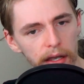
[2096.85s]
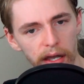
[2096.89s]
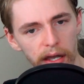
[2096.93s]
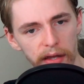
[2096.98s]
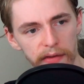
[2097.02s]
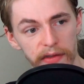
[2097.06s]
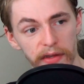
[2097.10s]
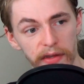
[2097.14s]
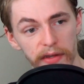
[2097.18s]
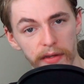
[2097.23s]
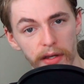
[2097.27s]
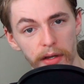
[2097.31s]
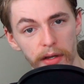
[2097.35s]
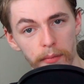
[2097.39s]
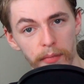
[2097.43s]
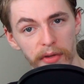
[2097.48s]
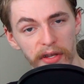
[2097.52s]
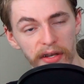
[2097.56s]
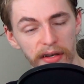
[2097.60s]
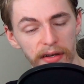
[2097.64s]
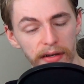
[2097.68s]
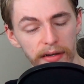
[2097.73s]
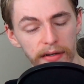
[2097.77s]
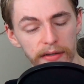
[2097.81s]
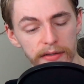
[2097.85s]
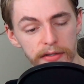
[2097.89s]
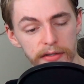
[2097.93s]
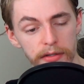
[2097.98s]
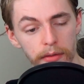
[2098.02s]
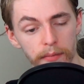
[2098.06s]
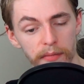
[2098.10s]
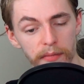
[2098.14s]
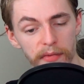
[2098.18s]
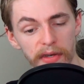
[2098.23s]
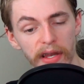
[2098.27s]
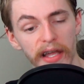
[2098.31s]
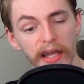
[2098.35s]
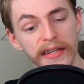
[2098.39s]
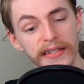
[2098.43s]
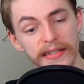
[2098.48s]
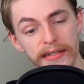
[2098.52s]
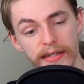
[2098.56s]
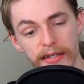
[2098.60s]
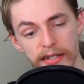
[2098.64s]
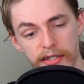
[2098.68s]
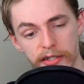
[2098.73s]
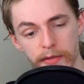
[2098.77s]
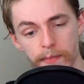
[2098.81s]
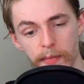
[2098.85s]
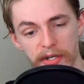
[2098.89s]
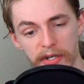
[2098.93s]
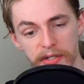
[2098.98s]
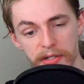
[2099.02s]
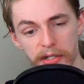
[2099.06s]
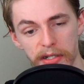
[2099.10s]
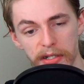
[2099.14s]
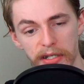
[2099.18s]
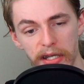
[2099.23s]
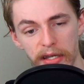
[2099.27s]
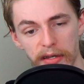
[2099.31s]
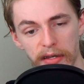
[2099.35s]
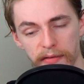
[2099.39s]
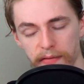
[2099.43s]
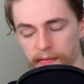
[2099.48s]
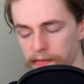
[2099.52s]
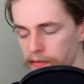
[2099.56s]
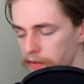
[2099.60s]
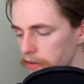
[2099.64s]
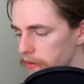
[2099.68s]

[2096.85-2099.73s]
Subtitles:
I think that would be something nice, especially if